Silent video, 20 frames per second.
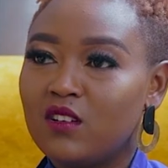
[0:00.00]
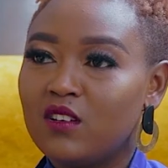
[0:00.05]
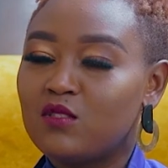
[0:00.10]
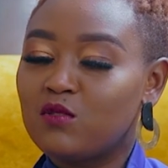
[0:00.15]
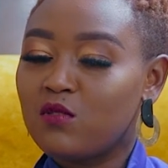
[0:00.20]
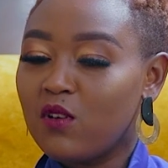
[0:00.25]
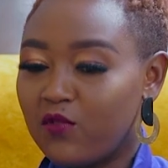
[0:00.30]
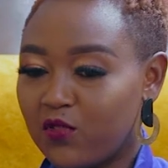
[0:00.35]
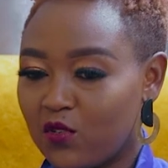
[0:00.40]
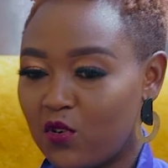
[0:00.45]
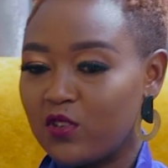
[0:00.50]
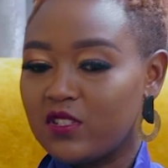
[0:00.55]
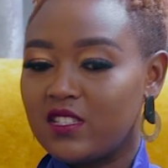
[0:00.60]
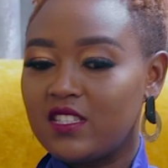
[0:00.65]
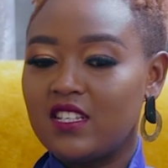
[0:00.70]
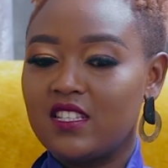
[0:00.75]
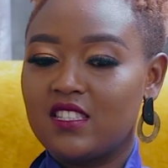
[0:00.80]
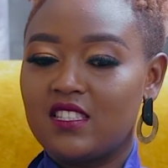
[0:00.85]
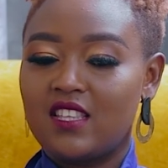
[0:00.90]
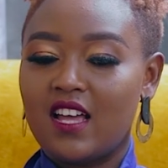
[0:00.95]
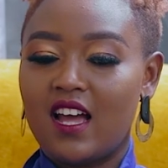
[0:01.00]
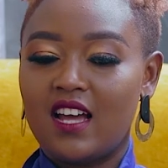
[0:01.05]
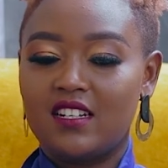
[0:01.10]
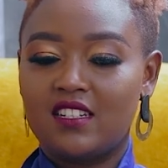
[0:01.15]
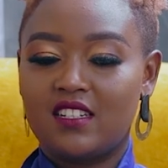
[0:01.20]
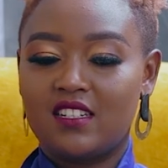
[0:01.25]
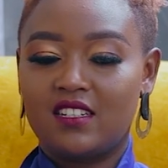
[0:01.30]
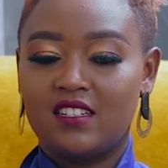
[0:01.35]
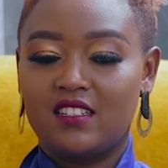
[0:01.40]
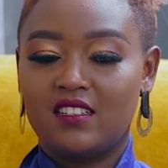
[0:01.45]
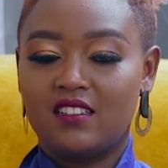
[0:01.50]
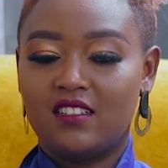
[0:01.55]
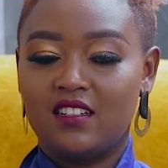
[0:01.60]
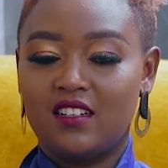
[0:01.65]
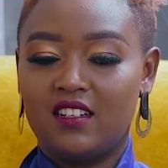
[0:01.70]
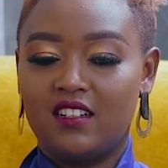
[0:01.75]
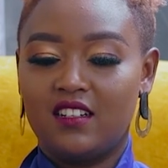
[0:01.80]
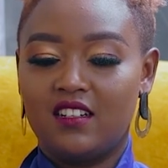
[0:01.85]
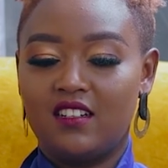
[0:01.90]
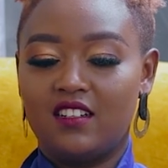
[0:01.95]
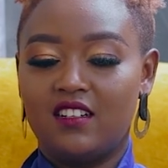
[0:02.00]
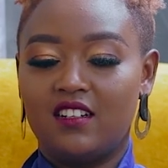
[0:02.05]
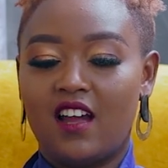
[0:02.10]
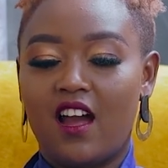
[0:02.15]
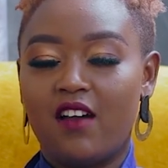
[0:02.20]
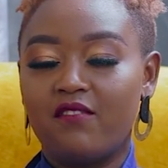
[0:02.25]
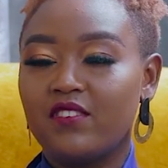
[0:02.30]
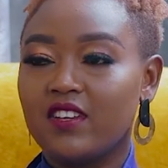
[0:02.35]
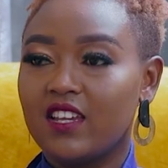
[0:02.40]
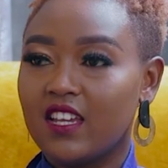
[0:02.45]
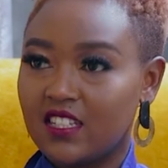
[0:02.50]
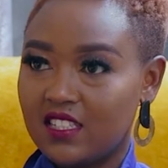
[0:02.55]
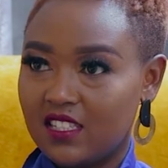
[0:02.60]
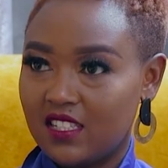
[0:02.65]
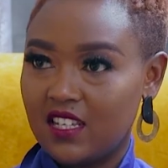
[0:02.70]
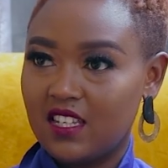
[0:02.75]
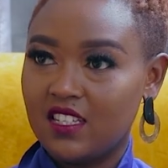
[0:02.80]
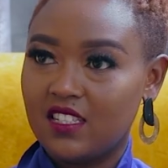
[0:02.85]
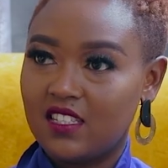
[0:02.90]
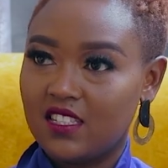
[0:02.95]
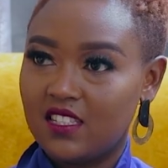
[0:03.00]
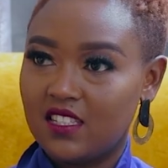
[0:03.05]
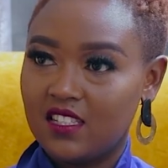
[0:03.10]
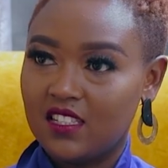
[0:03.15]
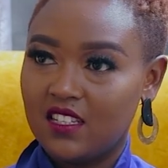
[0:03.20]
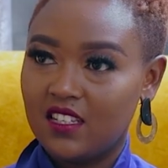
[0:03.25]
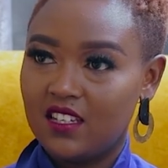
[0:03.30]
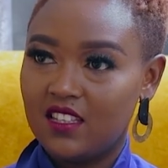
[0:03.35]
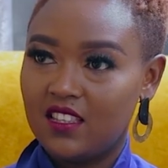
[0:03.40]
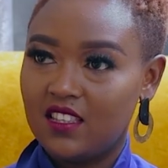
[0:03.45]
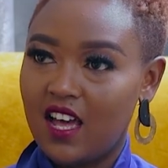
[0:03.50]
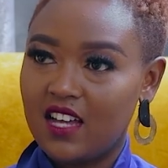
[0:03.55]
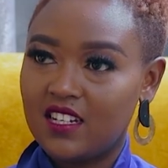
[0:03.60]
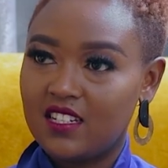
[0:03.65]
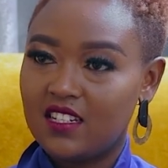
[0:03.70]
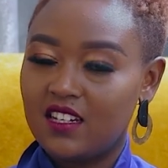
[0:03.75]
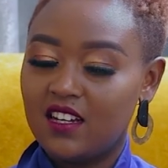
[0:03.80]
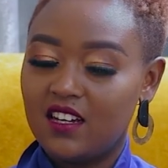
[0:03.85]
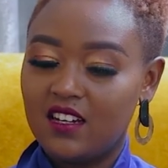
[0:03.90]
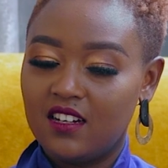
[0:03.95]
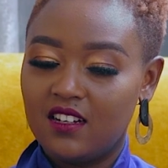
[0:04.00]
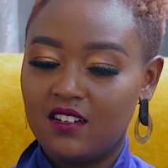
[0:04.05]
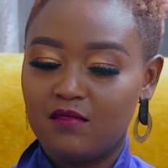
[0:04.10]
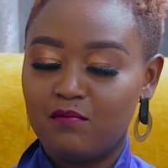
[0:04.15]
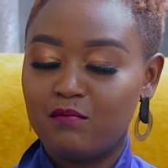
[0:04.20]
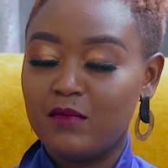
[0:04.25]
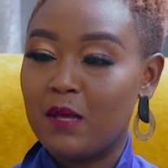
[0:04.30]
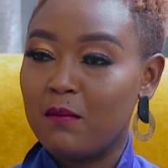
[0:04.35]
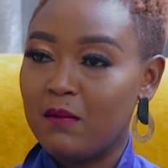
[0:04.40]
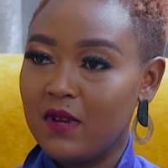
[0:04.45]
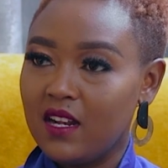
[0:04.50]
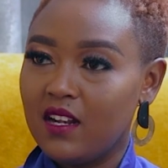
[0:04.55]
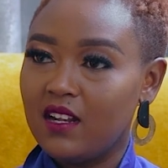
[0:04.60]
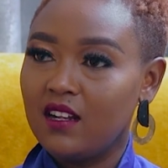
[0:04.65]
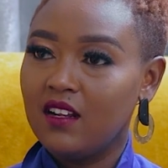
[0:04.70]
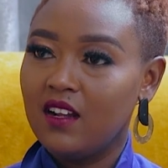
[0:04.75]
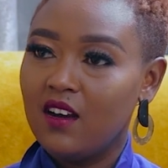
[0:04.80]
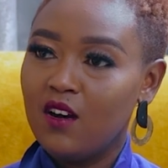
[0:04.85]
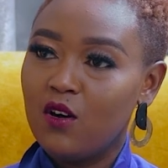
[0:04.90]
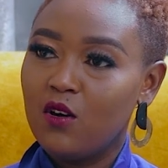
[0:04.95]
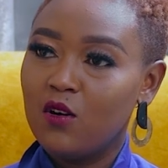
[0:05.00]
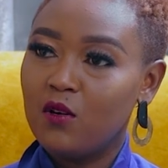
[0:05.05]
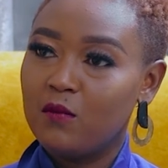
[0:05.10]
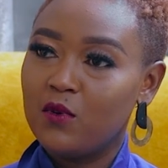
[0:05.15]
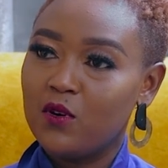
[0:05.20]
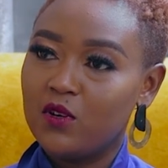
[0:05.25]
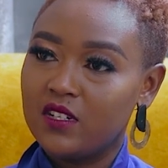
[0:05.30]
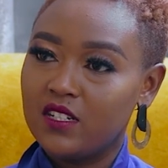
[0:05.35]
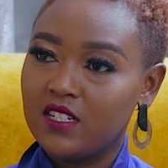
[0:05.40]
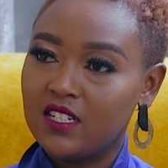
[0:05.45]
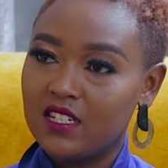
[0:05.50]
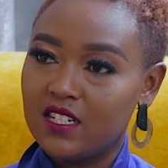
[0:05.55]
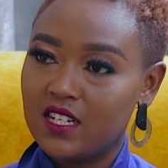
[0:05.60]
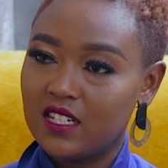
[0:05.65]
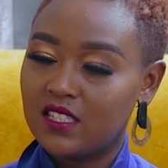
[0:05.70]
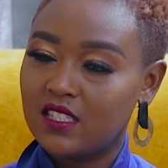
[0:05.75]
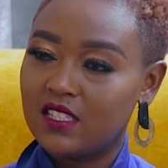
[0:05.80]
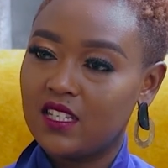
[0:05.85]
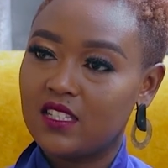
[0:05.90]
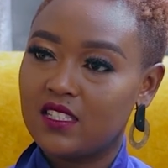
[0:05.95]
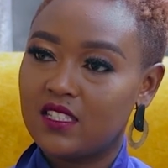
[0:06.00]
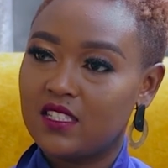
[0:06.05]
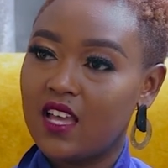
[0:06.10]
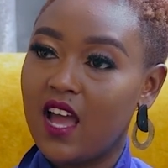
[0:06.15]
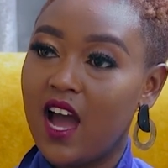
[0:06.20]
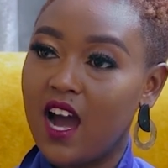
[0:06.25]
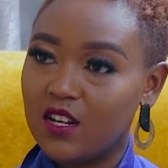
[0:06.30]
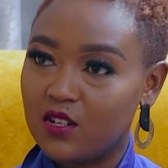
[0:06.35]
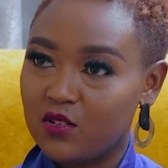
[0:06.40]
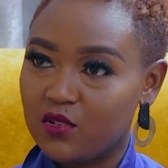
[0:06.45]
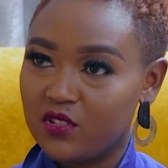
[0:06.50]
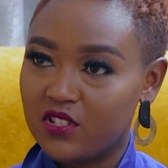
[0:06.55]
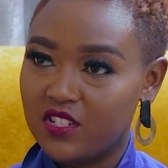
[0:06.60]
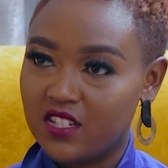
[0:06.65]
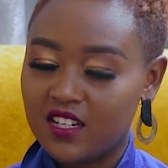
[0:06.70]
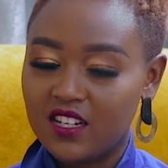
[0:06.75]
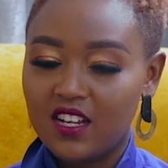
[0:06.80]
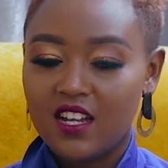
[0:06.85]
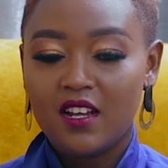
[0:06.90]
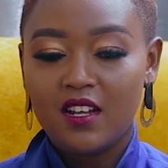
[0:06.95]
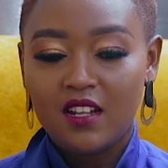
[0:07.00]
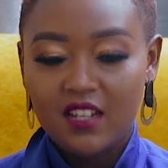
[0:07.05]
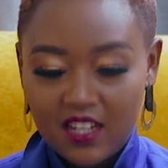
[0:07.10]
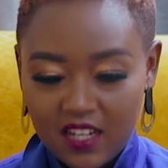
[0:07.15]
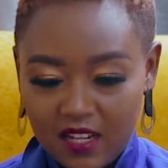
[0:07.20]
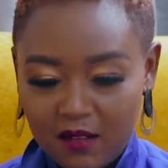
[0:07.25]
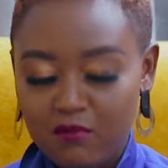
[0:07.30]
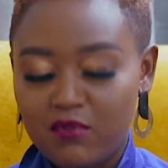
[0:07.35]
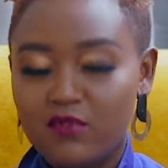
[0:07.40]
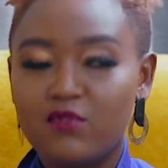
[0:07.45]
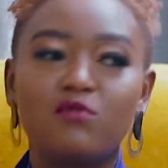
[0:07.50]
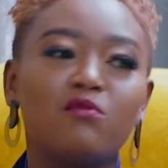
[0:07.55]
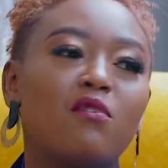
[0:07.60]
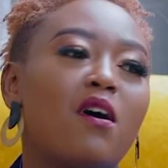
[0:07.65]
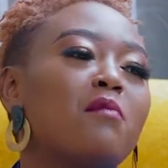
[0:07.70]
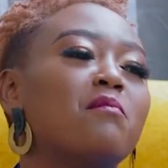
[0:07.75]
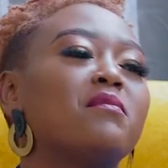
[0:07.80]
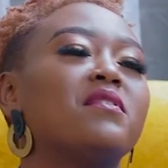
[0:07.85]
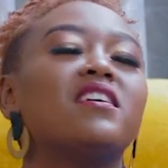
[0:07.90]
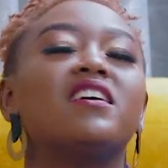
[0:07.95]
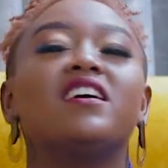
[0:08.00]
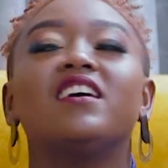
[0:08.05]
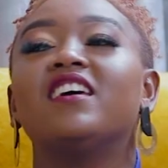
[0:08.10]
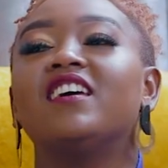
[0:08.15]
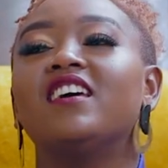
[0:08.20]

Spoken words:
So of course there's that having excess, that the male hormone in excess, the androgen, able to ambie.